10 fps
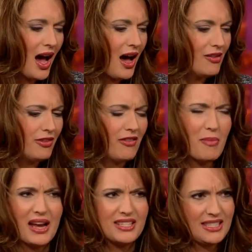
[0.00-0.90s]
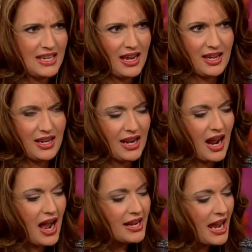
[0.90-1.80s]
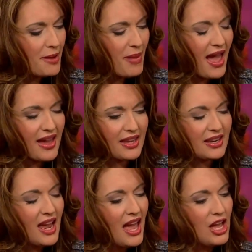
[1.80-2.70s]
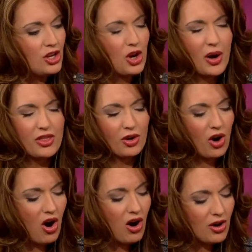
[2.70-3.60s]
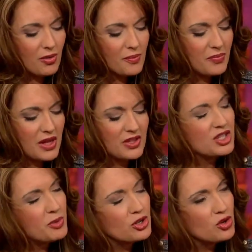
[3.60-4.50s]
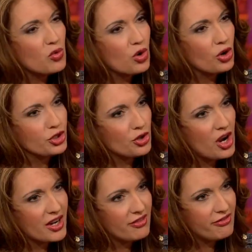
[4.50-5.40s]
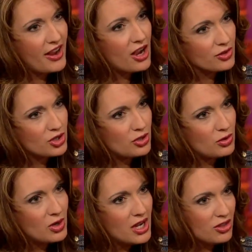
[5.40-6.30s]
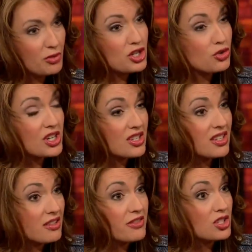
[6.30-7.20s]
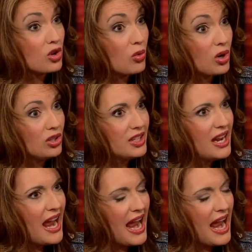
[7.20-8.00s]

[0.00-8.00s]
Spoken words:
of my sin, and I came back, and you know, there are, in the spiritual world, you're not confounded to the restrictions of the physical world.